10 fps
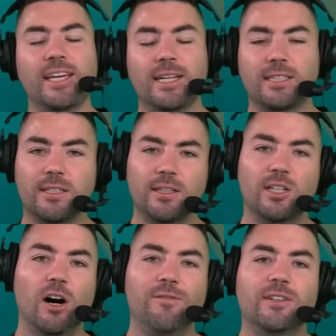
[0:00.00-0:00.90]
he is to the
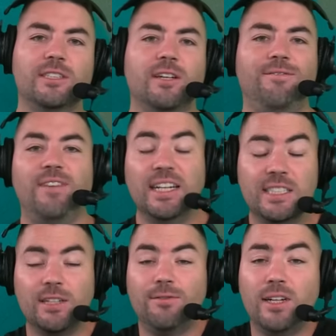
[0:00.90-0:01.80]
Dolphins'
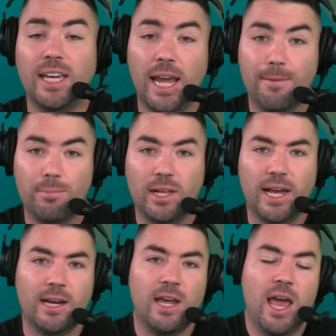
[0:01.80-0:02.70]
defensive game
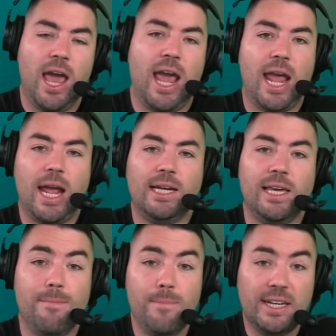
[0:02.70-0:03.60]
plan, and
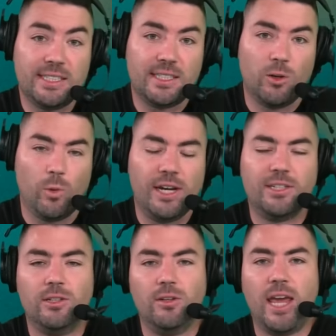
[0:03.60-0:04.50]
he missed the Week
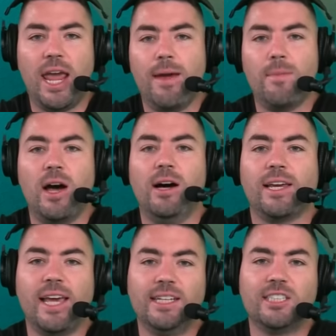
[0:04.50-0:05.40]
2 game
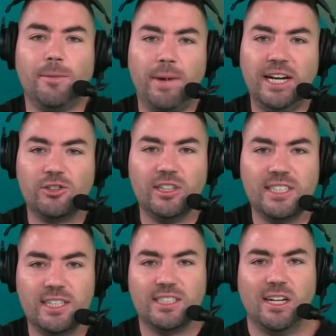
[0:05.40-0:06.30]
against the Patriots
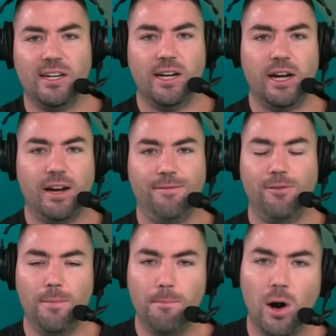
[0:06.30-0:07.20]
on Sunday Night
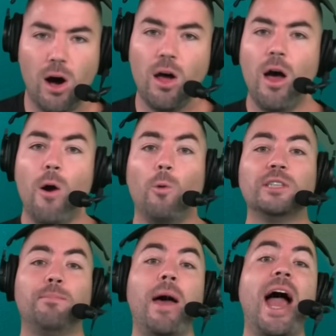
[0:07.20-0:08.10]
Football. Was
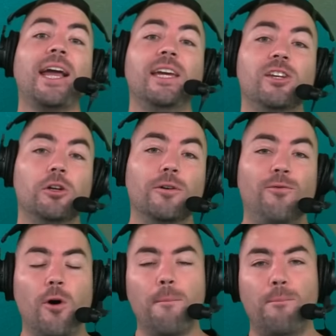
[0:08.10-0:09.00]
back in
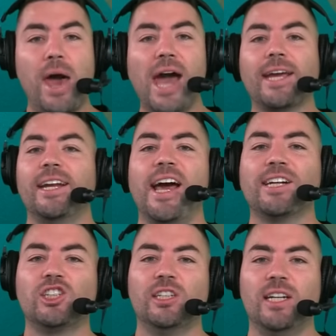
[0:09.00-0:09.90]
uniform, back in
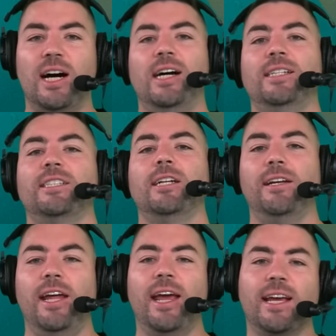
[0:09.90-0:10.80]
action on
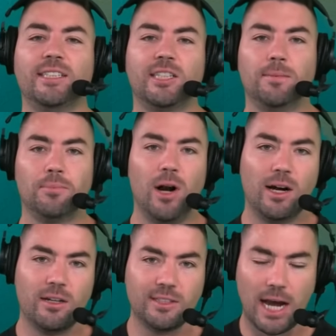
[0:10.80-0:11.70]
Sunday against the
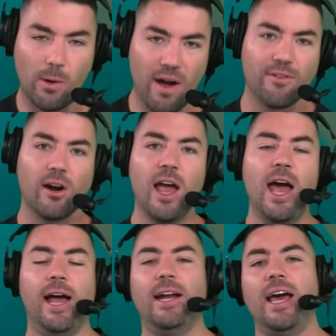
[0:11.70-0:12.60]
Broncos. However,
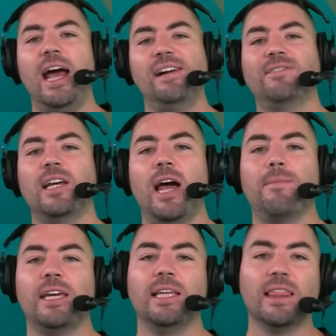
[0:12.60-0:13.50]
at halftime,
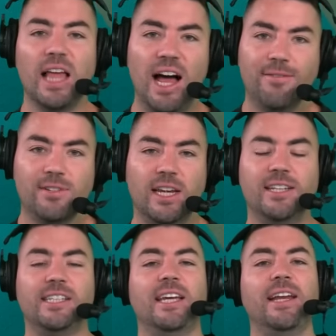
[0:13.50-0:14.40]
he left and
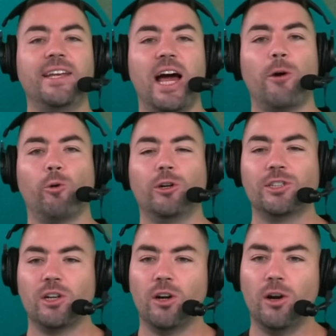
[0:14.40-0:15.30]
did not
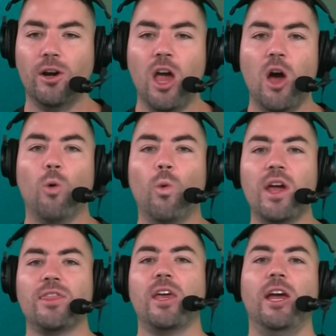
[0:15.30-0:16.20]
return
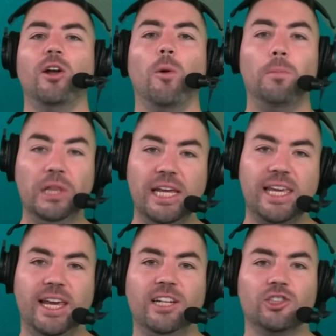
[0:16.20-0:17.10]
with an oblique
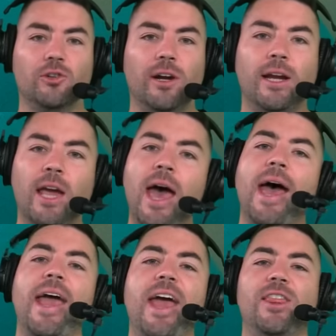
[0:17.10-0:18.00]
injury.
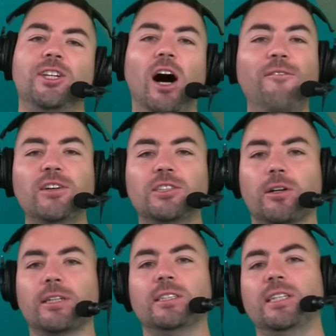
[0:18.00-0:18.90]
And the Dolphins
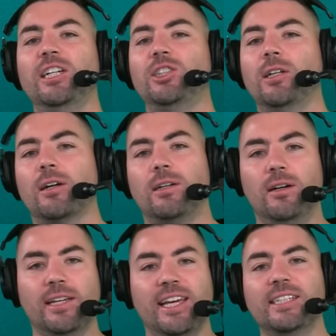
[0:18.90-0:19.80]
organization are
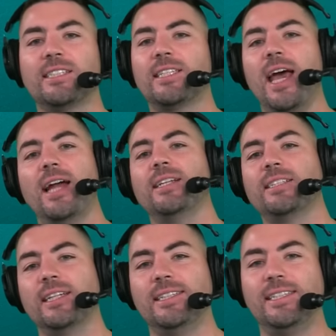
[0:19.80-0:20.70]
calling his
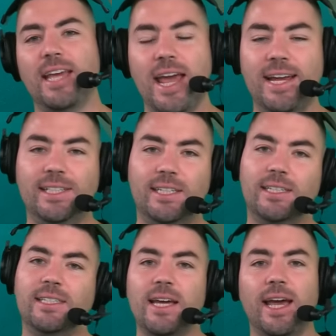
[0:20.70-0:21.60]
status
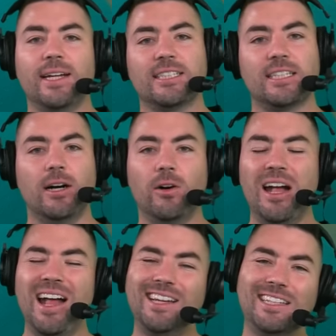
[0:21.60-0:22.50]
day-to-day. So
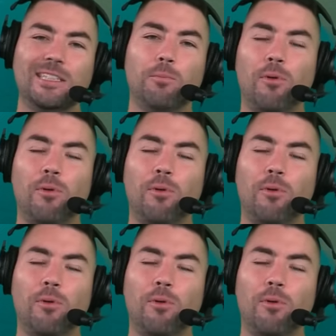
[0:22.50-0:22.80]
it doesn't